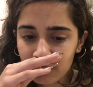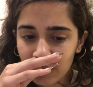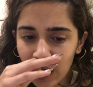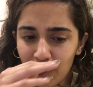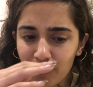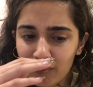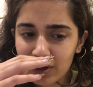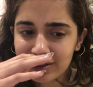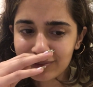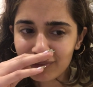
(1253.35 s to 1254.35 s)
how
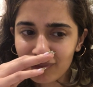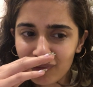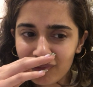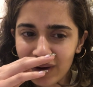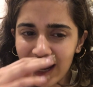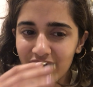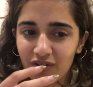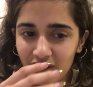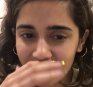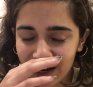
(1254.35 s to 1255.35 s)
much I
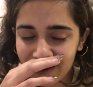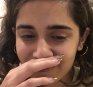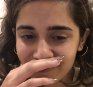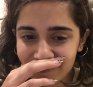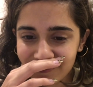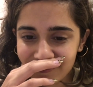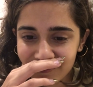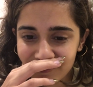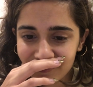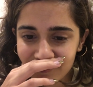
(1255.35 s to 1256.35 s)
don't know, like
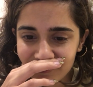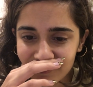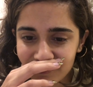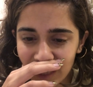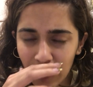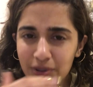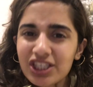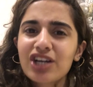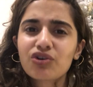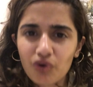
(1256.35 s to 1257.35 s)
how
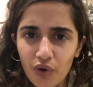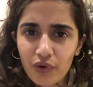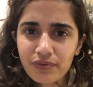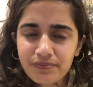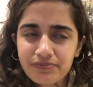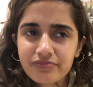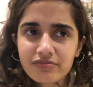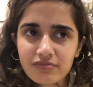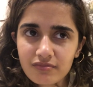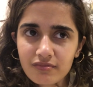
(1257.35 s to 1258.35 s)
much I'd grown.
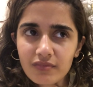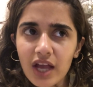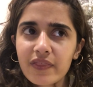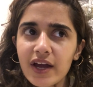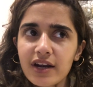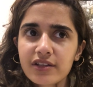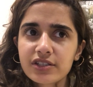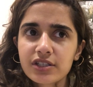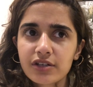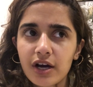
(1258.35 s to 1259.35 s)
And that
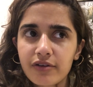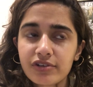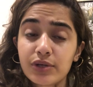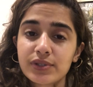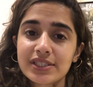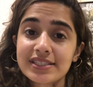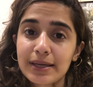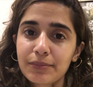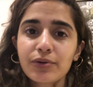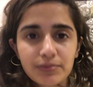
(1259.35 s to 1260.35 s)
other video was in
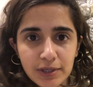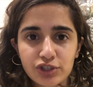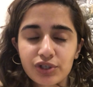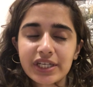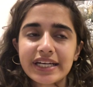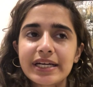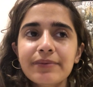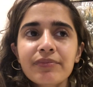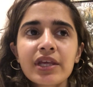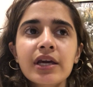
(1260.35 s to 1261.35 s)
December with my short
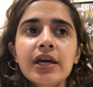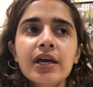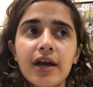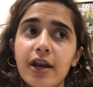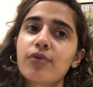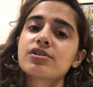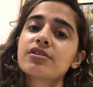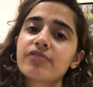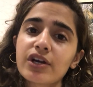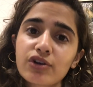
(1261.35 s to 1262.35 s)
hair, and I was
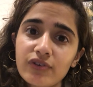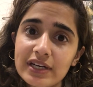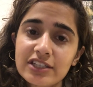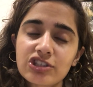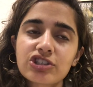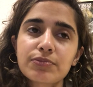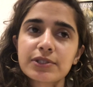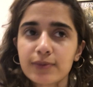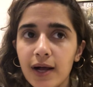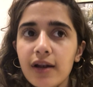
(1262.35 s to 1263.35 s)
in a very good relationship
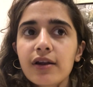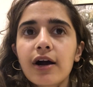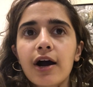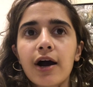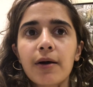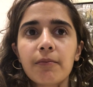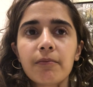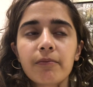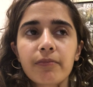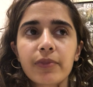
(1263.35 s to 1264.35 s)
as well.
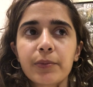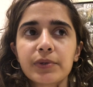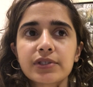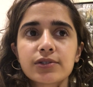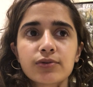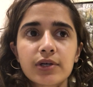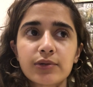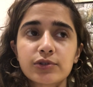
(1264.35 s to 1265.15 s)
The person who I